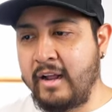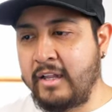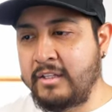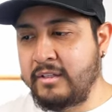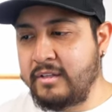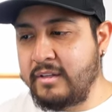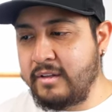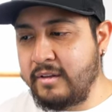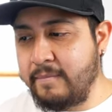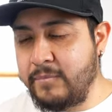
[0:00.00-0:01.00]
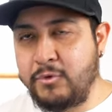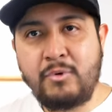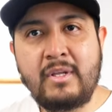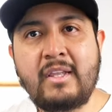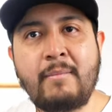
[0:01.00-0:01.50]
and you
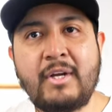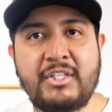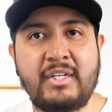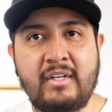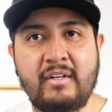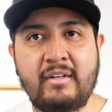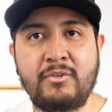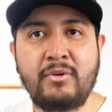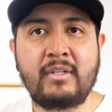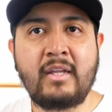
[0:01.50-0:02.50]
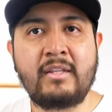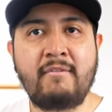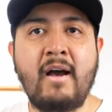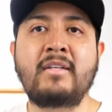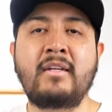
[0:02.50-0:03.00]
need a machine, you need a
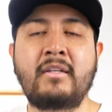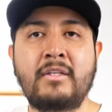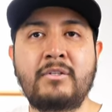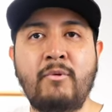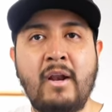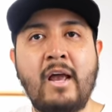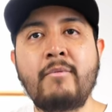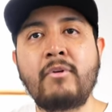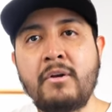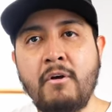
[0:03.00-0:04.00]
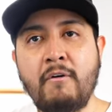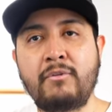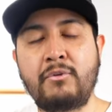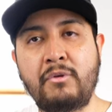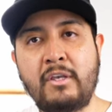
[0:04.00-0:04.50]
device that is reliable
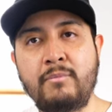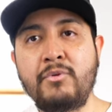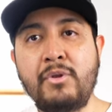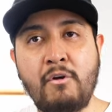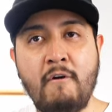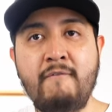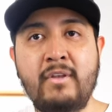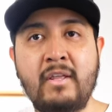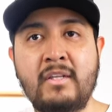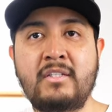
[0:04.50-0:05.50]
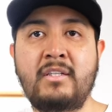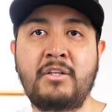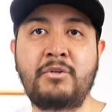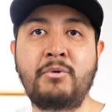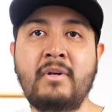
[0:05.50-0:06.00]
enough to give you the confidence that
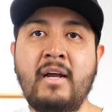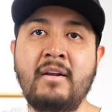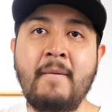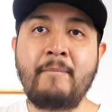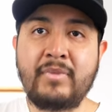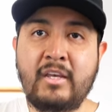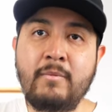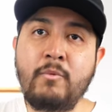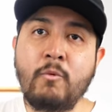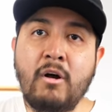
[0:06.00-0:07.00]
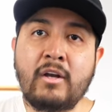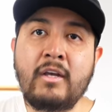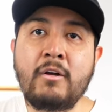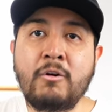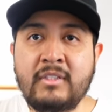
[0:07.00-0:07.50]
you can keep
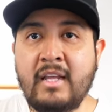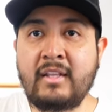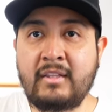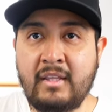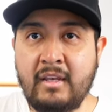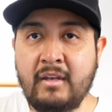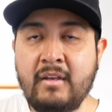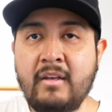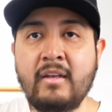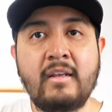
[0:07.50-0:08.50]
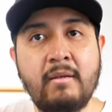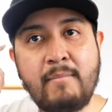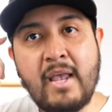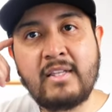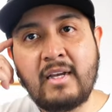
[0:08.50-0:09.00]
working on that thing
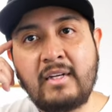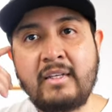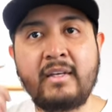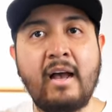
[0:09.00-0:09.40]
mentally